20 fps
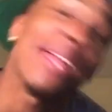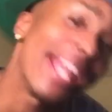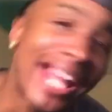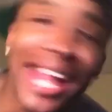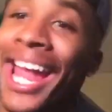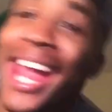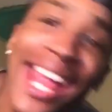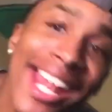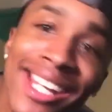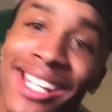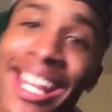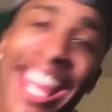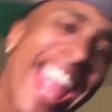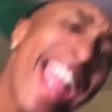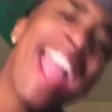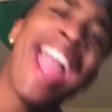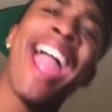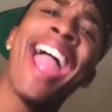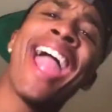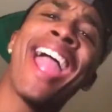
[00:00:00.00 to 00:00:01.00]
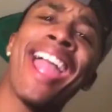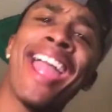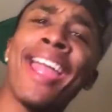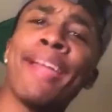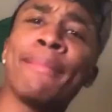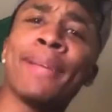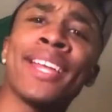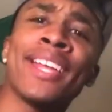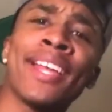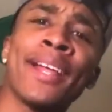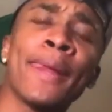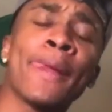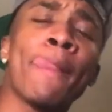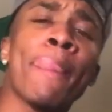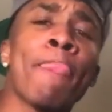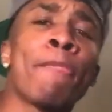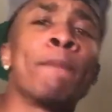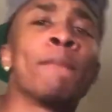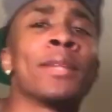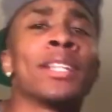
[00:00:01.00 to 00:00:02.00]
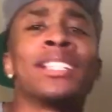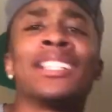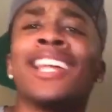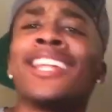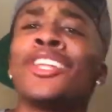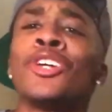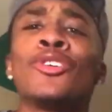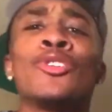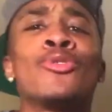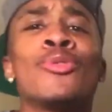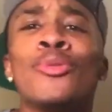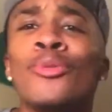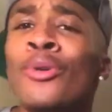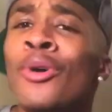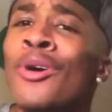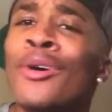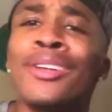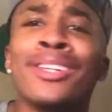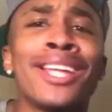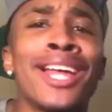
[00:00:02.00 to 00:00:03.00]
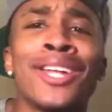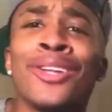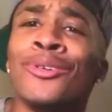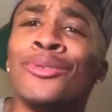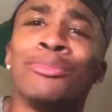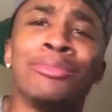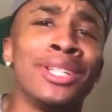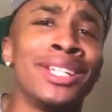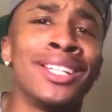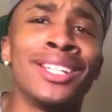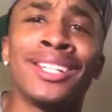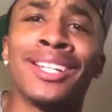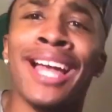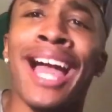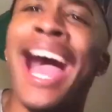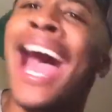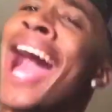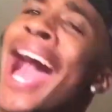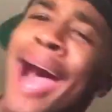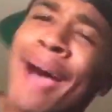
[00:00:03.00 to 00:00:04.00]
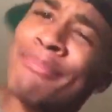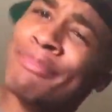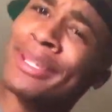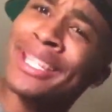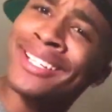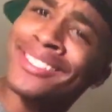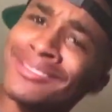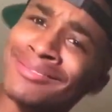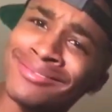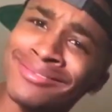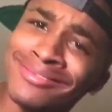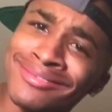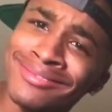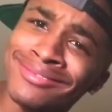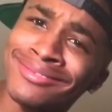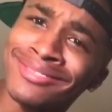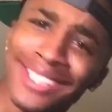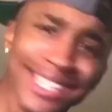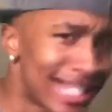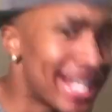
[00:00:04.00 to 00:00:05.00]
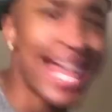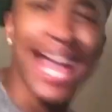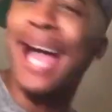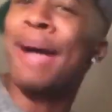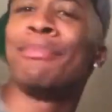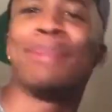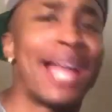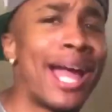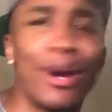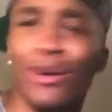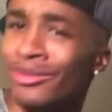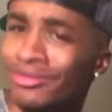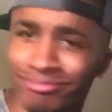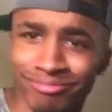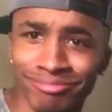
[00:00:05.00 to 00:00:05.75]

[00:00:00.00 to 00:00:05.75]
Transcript: man. Hey, man, y'all know me. I hop in and I hop out.